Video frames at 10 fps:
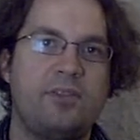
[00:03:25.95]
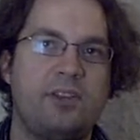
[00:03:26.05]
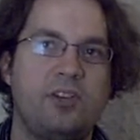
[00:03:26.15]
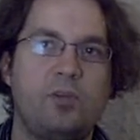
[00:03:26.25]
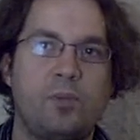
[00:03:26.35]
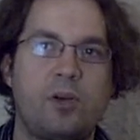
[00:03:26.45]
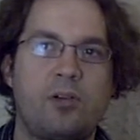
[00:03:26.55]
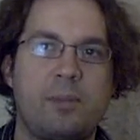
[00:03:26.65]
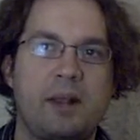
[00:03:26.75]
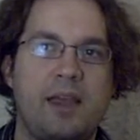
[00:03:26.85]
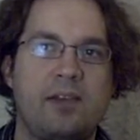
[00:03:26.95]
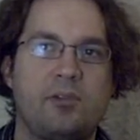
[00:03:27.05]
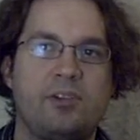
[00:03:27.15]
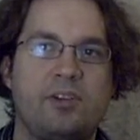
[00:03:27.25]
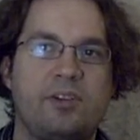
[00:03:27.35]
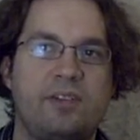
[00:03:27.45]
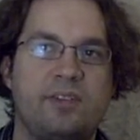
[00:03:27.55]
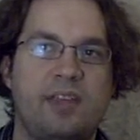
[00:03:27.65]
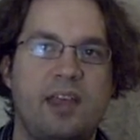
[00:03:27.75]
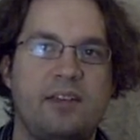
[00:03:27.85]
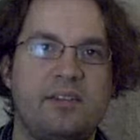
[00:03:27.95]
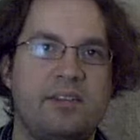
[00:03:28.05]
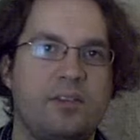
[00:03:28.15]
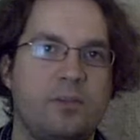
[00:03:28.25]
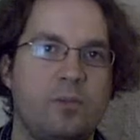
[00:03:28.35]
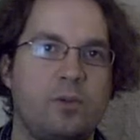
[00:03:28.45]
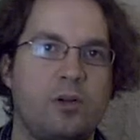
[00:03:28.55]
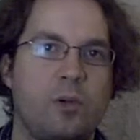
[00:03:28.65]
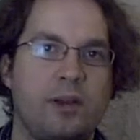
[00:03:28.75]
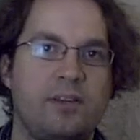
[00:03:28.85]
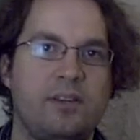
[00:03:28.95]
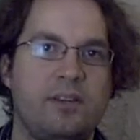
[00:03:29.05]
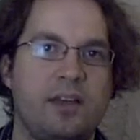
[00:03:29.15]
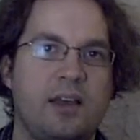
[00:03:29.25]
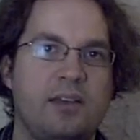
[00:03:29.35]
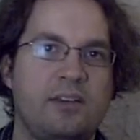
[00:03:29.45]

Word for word: the two programming languages that we're going to, uh,